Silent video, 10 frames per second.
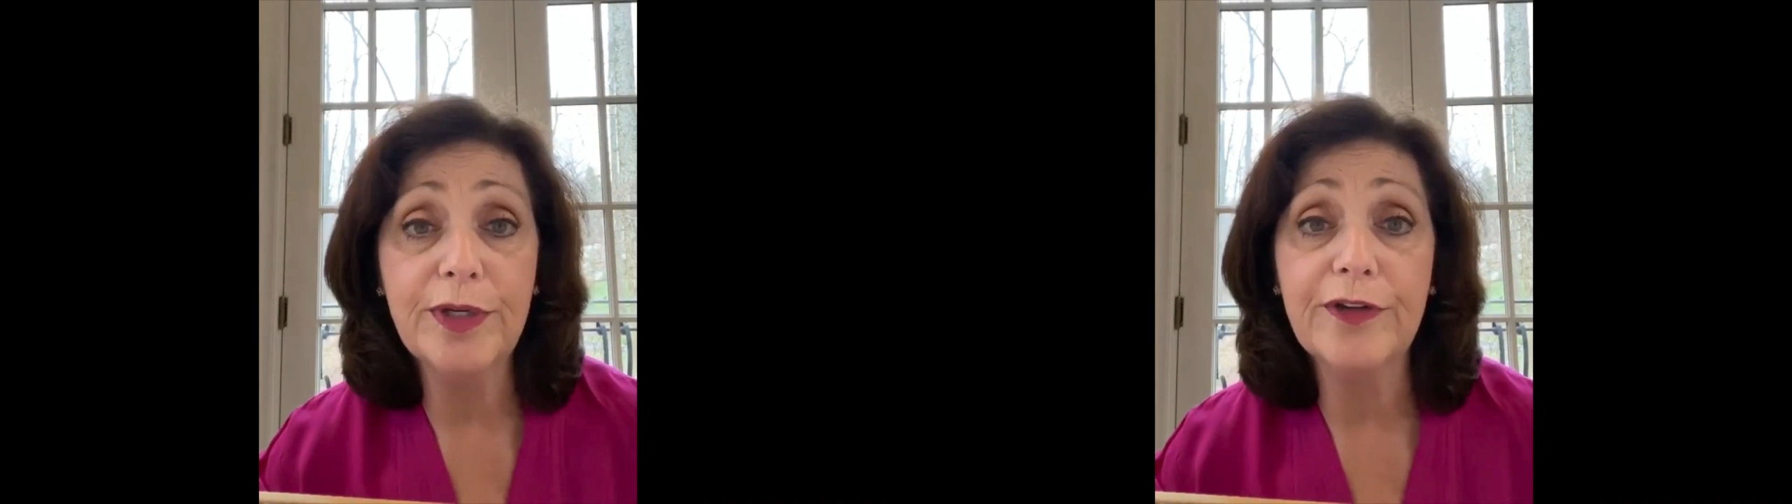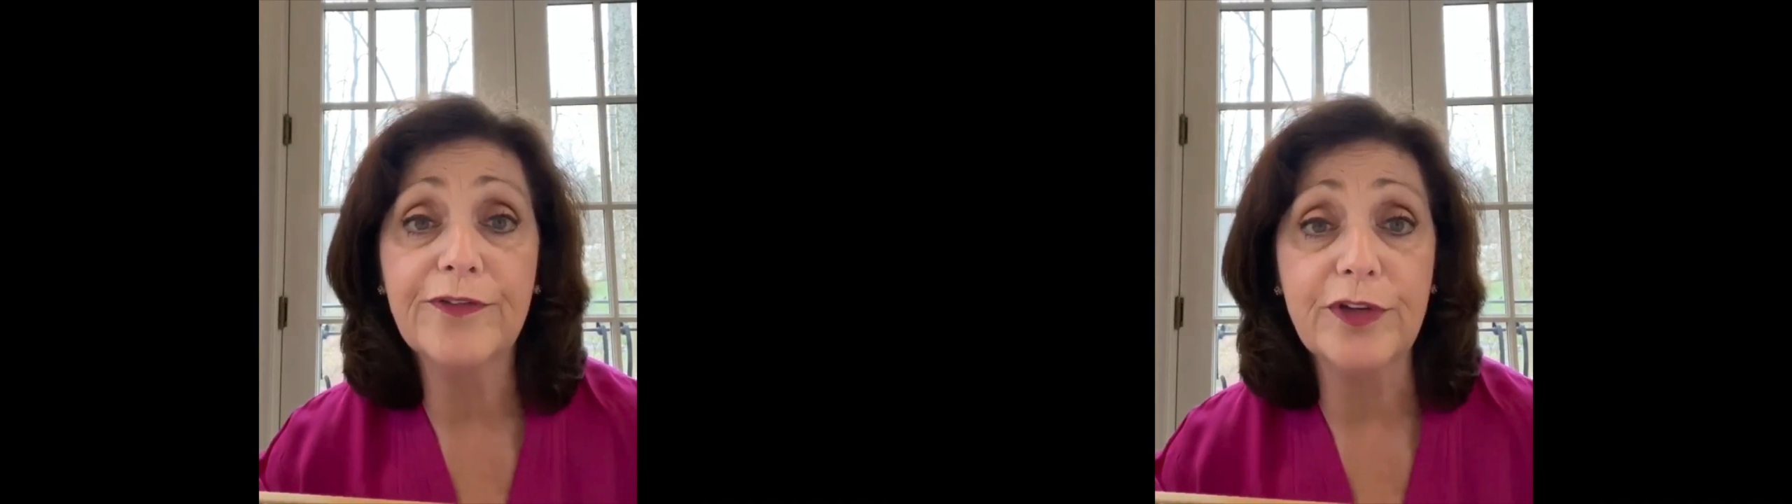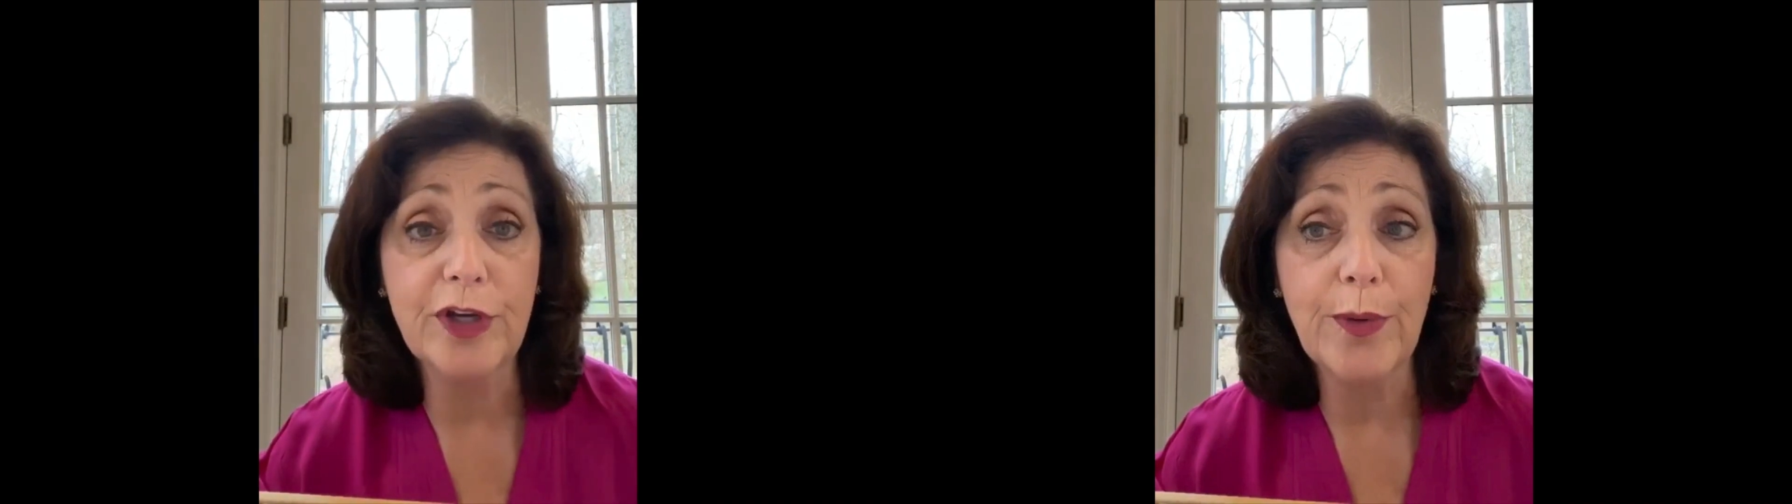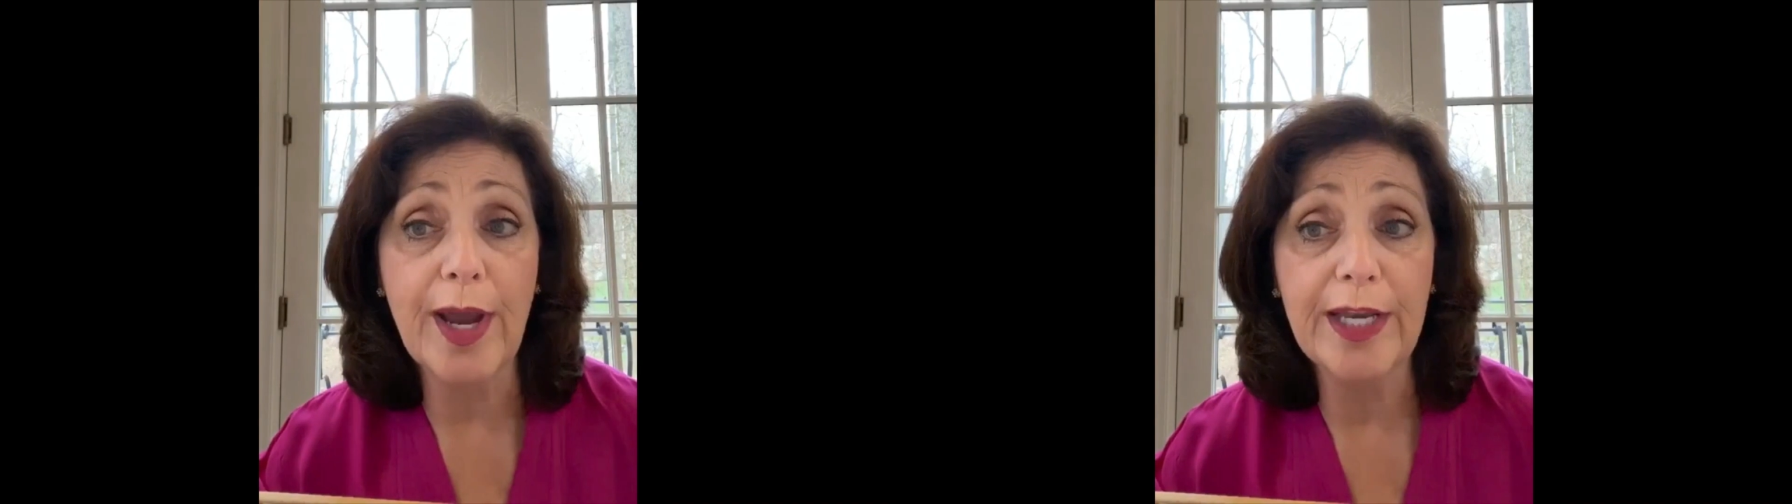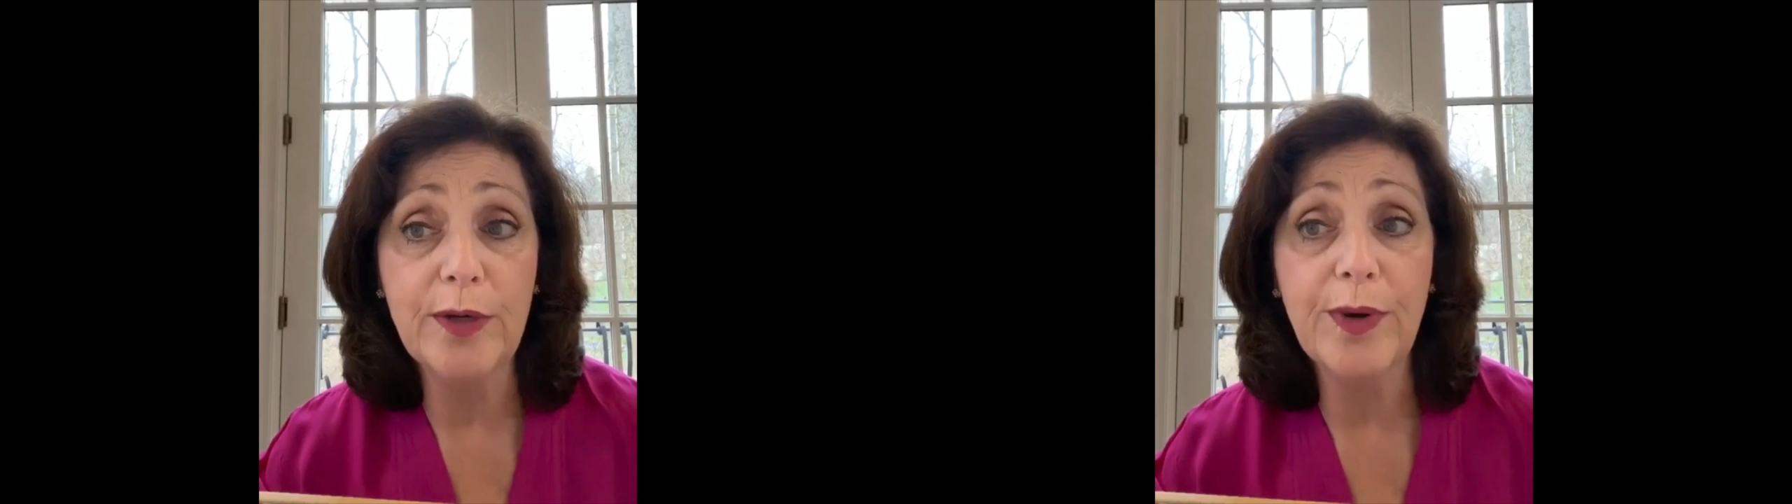if you know
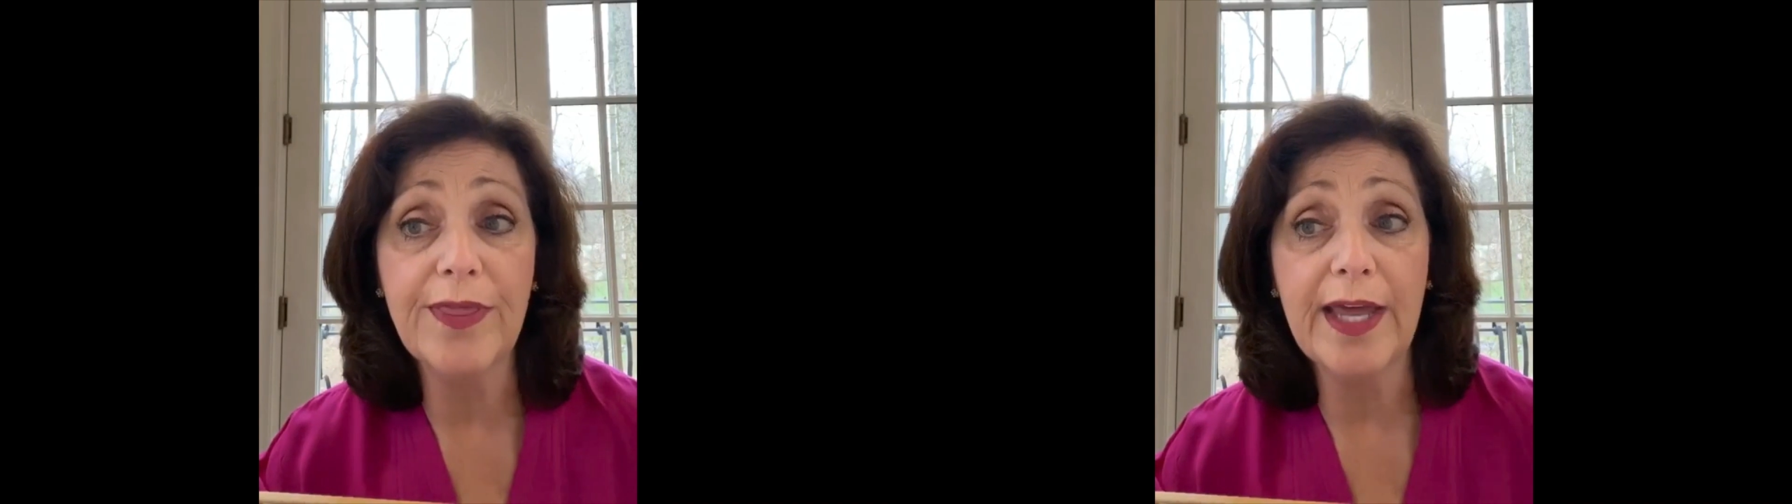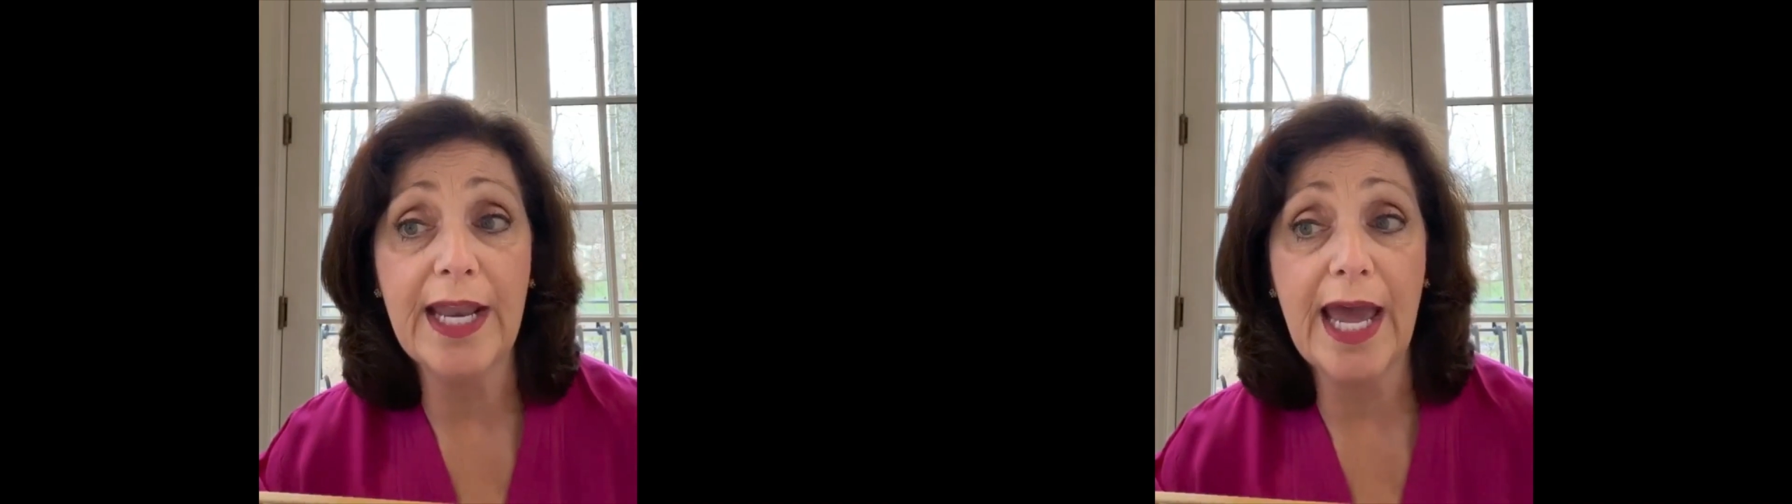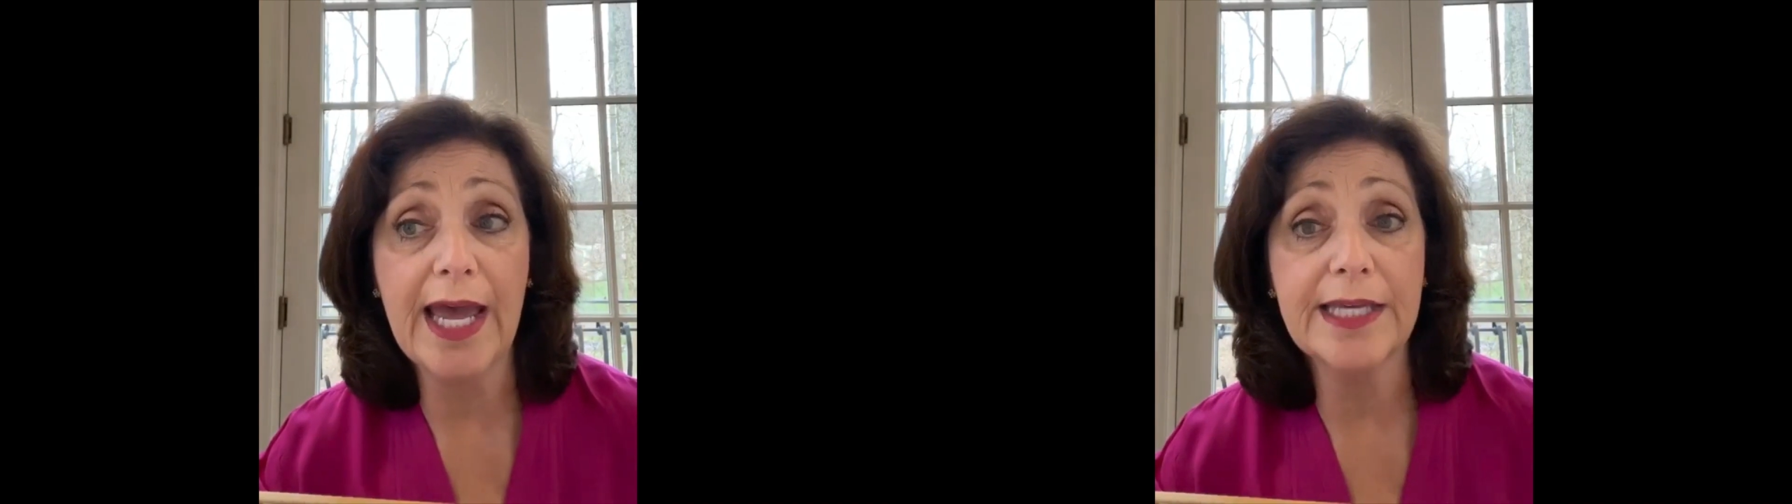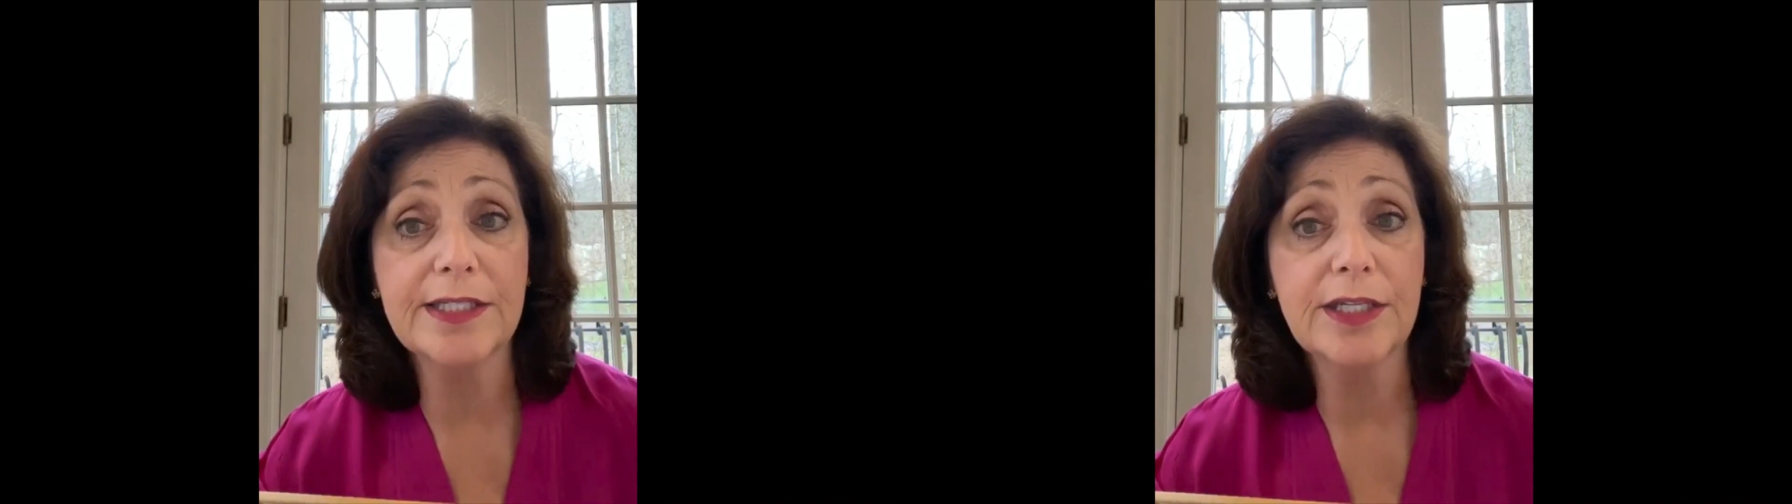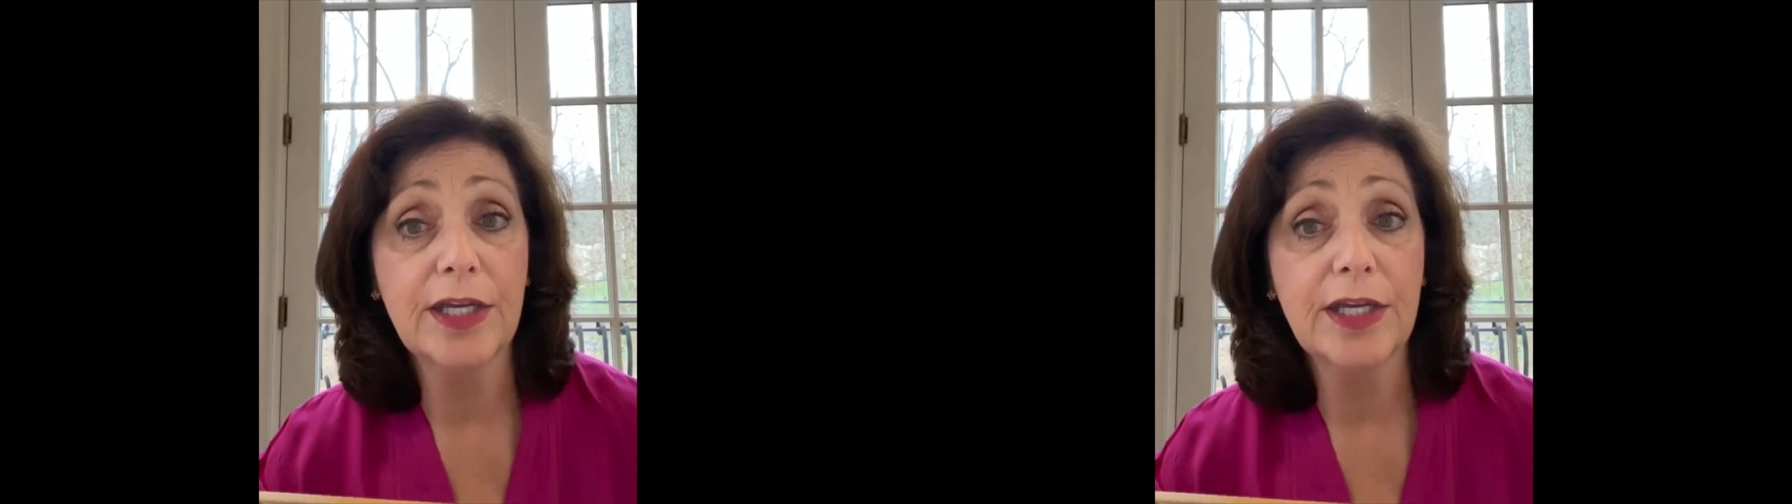anyone that has,